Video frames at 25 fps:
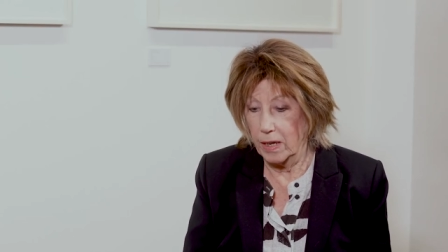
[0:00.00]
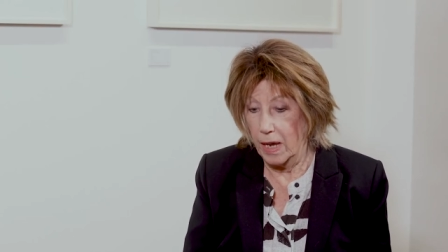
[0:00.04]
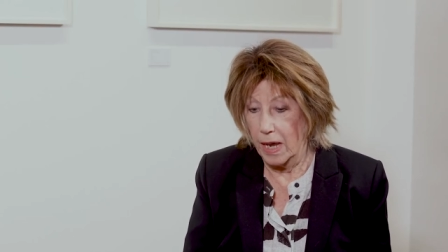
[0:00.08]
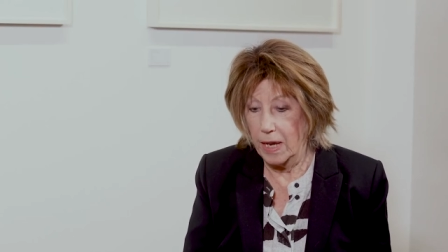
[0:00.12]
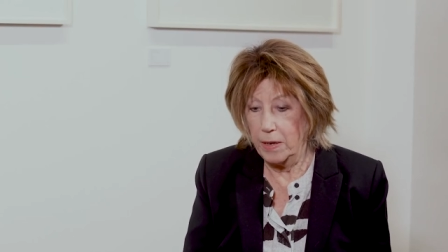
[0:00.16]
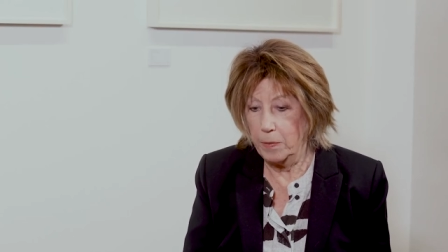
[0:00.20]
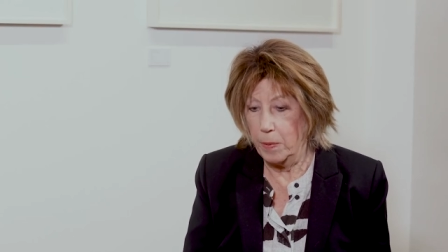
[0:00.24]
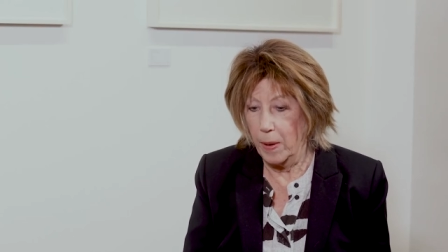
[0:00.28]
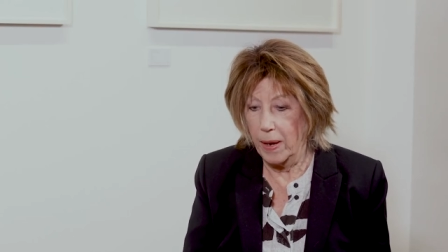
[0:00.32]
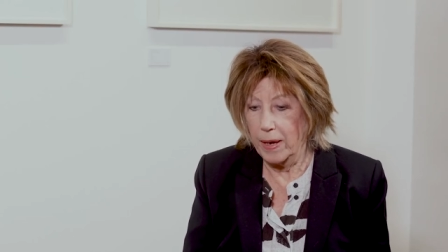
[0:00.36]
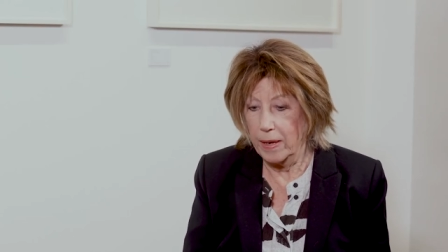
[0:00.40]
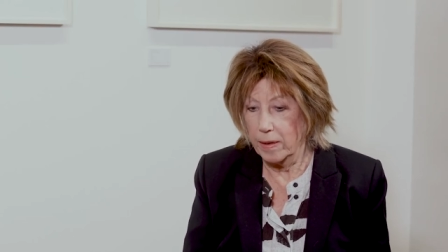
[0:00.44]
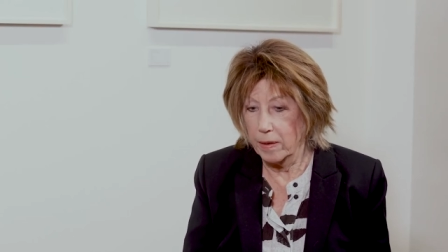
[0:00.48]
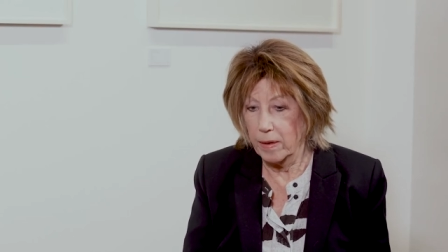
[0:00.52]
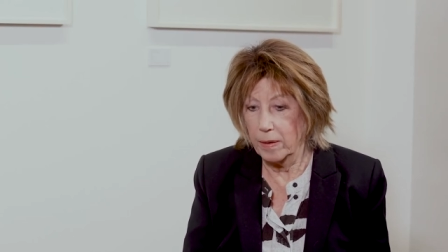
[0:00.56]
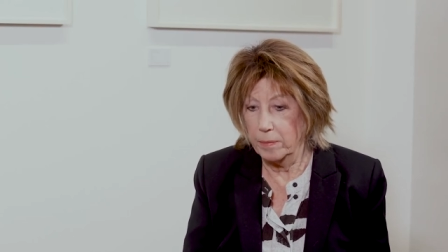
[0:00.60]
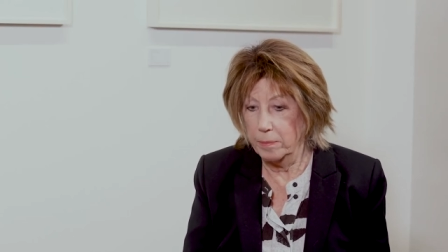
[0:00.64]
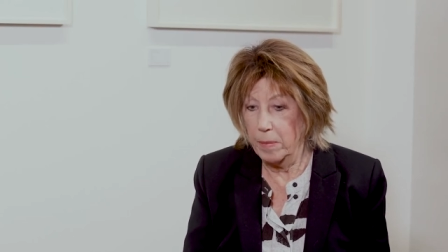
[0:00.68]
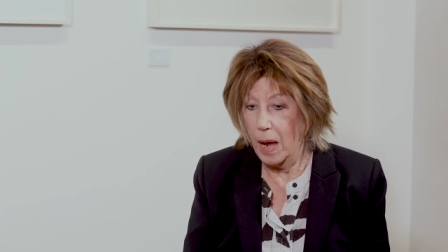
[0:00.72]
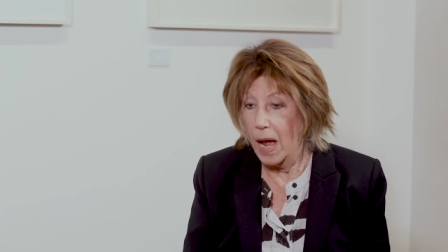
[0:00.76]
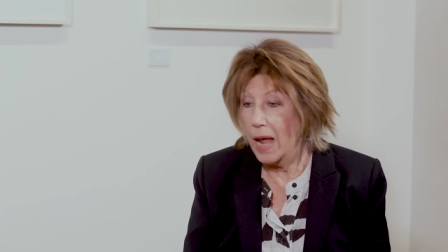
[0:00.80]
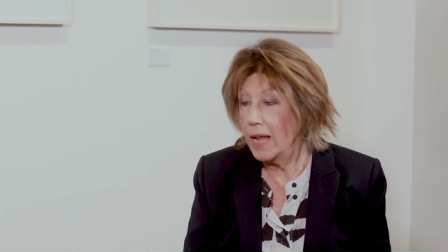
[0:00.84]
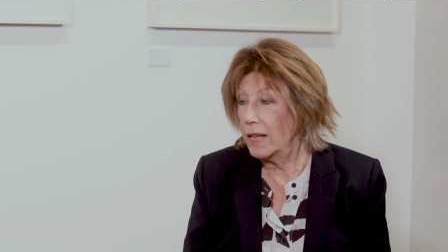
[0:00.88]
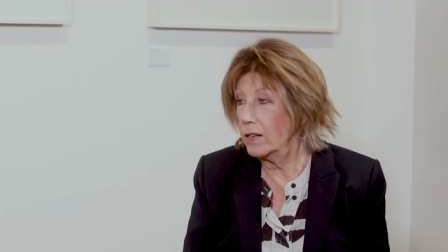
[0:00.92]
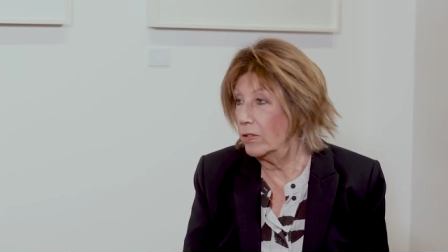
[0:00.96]
anyway,
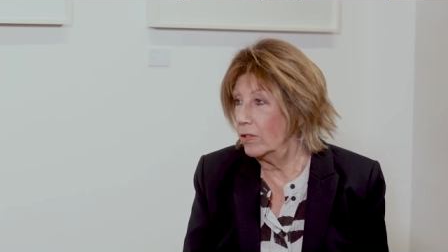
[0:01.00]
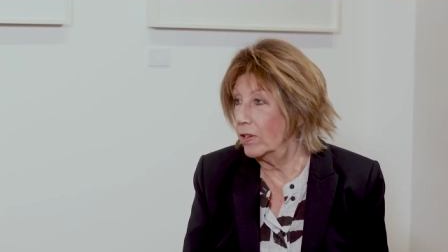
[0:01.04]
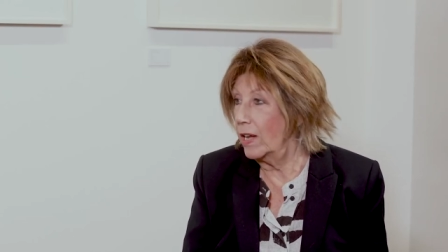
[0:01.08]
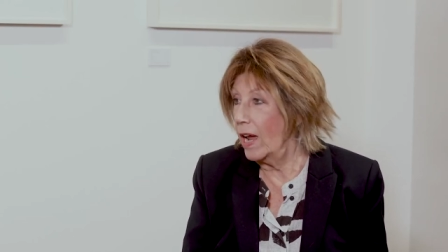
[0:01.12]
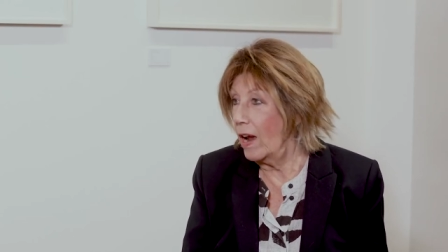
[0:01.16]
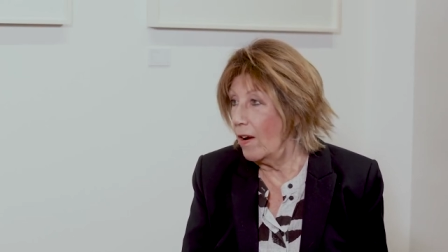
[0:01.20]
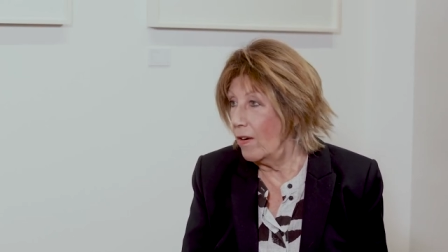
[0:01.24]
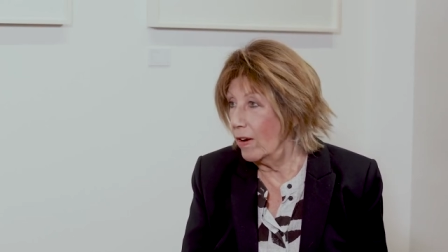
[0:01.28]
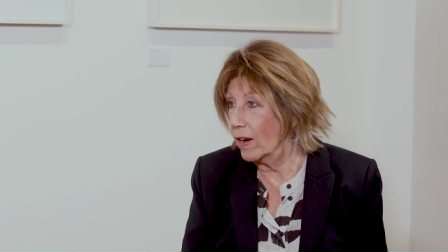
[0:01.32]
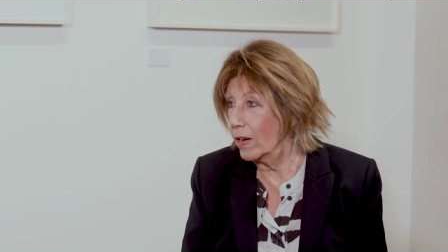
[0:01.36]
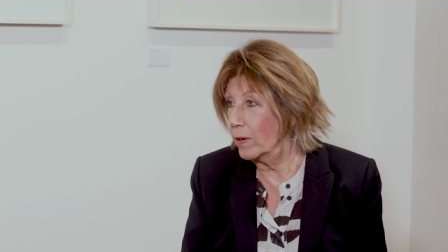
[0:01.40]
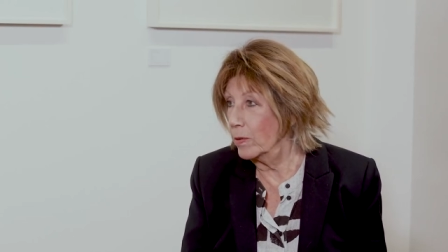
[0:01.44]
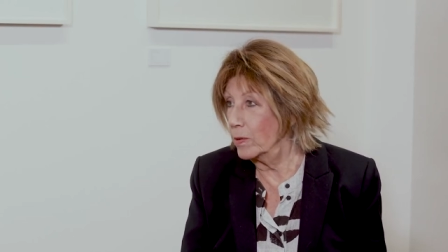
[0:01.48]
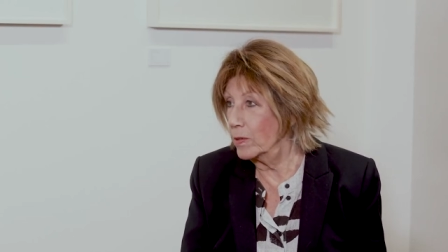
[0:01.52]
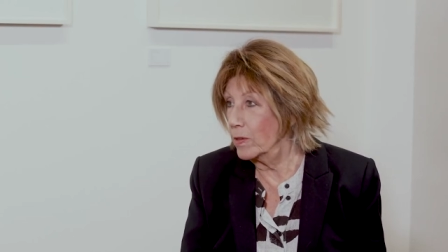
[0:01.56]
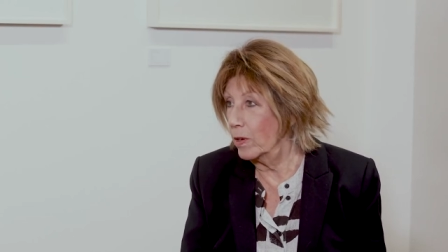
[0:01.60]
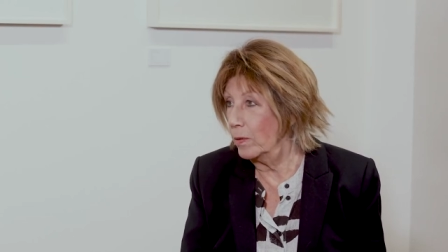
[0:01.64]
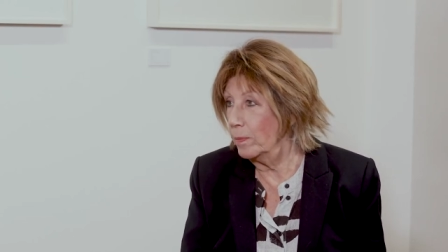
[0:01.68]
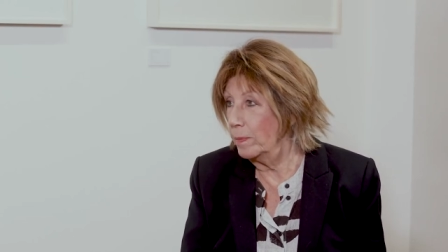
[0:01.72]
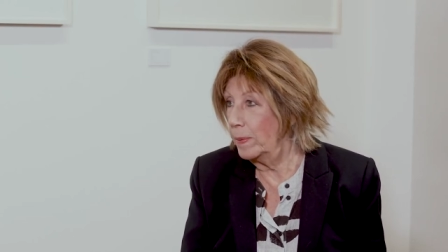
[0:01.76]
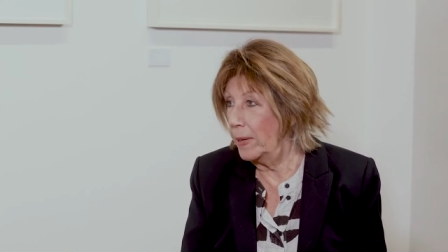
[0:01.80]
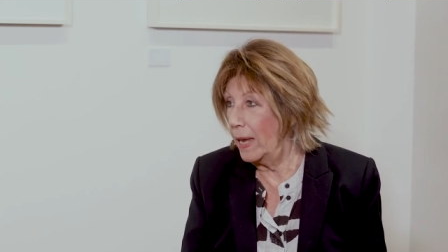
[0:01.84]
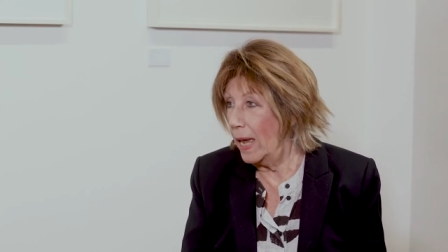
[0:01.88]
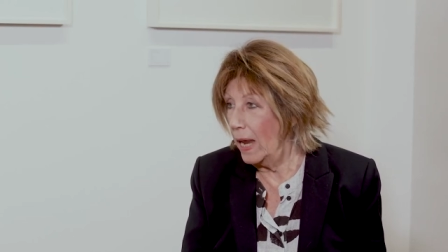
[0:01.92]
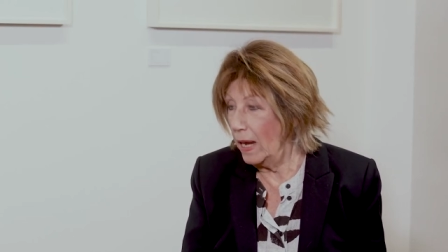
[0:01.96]
Michael Garrick was
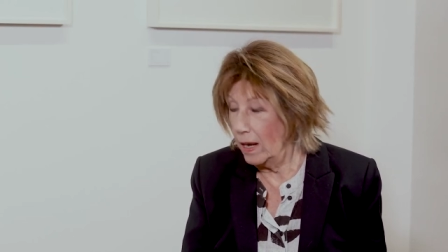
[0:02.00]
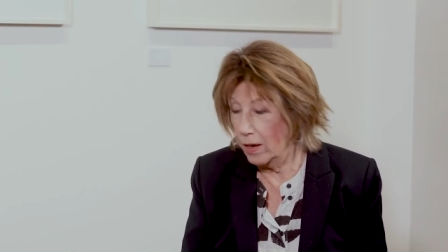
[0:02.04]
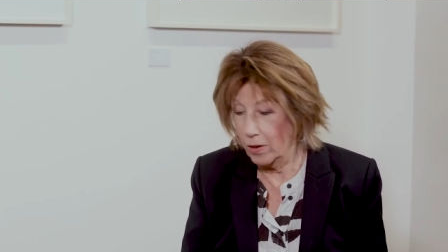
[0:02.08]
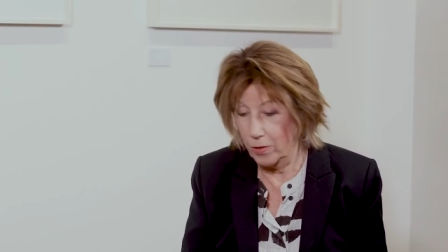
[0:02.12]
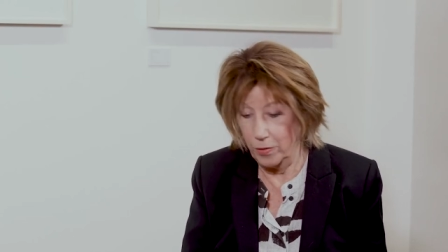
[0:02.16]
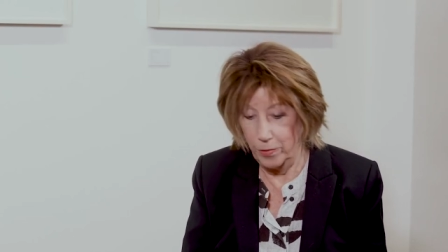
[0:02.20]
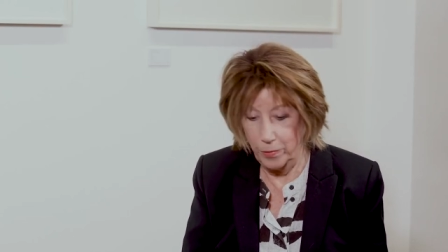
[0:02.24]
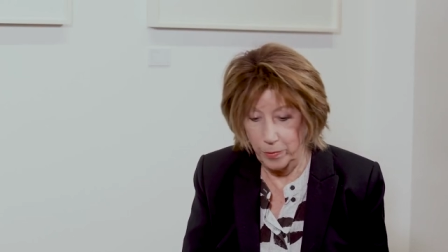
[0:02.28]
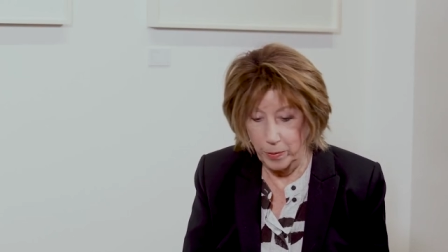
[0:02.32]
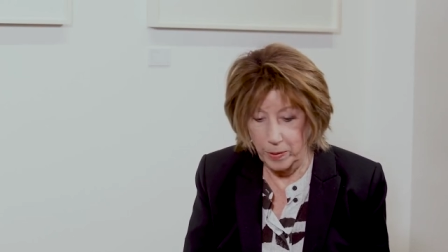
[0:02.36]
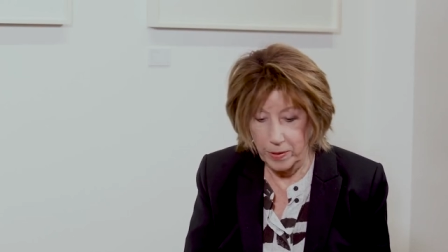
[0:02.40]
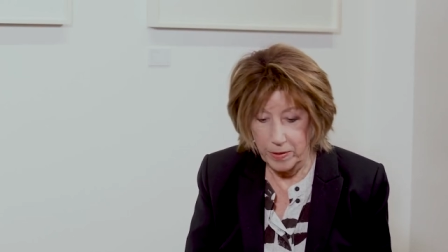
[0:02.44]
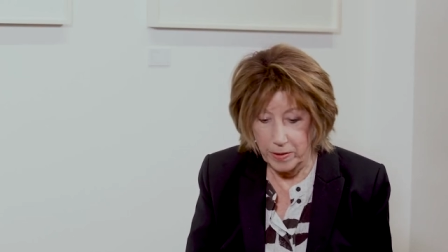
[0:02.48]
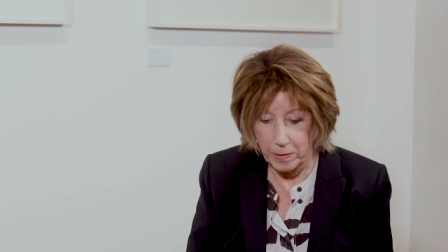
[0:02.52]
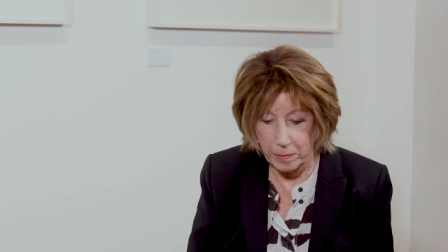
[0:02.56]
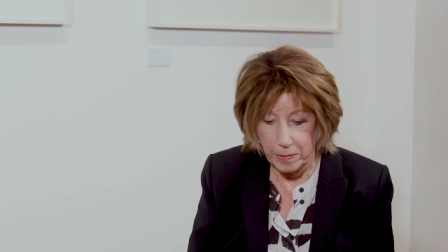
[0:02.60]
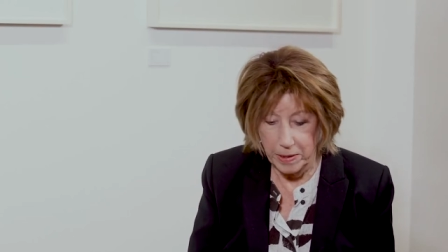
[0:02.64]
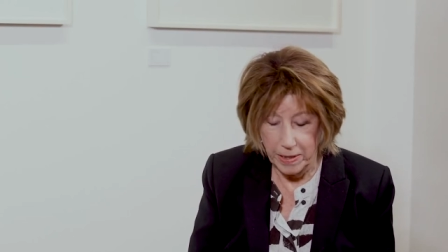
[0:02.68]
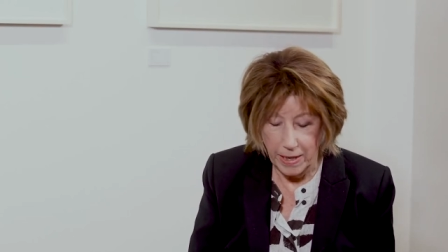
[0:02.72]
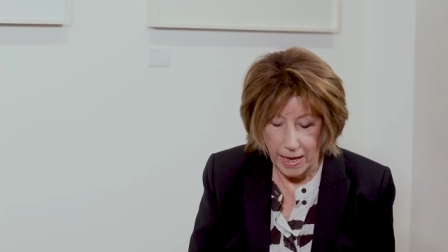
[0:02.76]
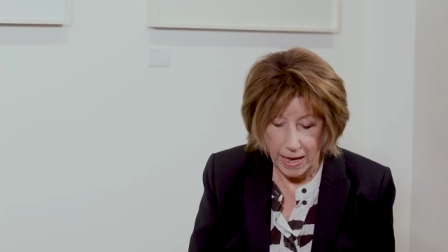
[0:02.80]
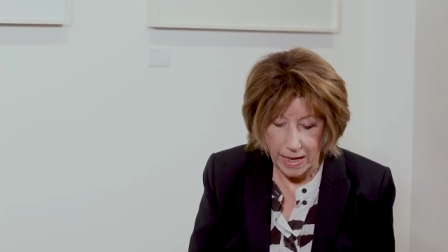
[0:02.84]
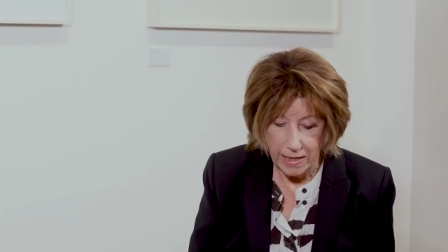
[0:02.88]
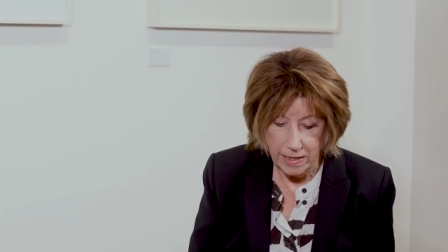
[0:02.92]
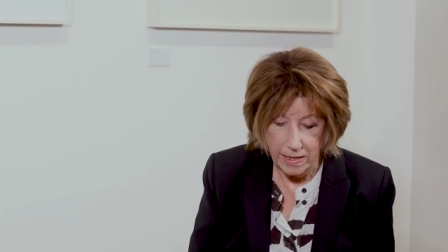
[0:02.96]
on piano with them
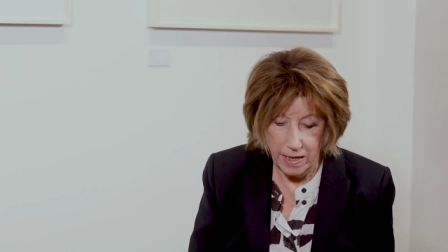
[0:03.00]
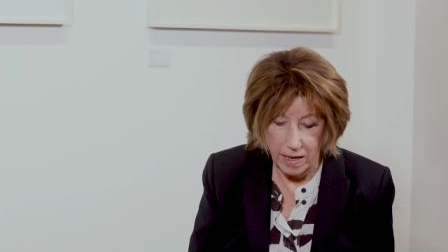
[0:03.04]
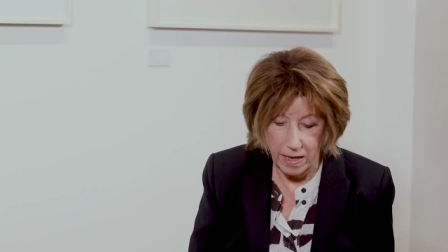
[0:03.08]
at that